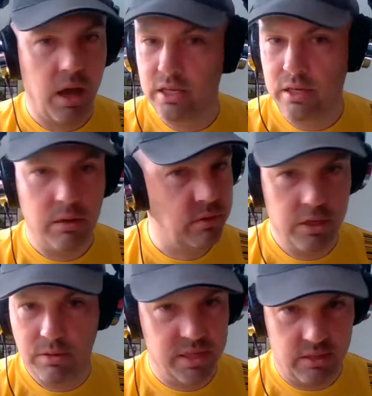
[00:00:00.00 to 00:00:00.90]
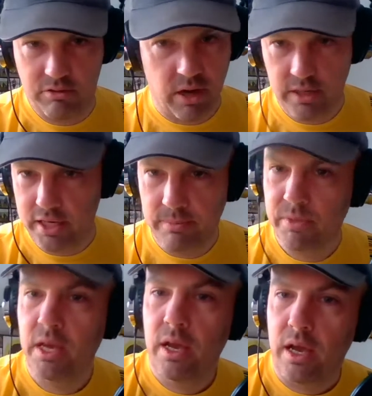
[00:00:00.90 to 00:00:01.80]
I don't do as instructed.
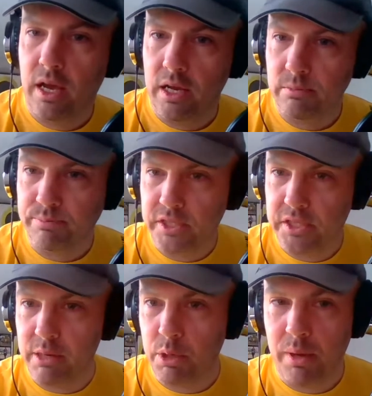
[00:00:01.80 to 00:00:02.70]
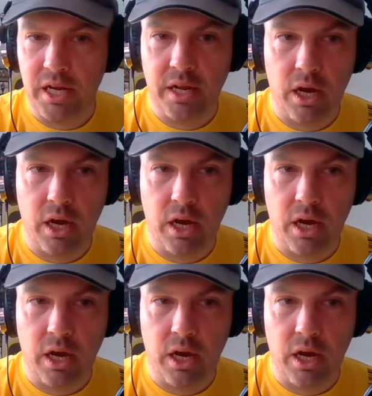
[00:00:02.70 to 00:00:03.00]
Jenny McMullen.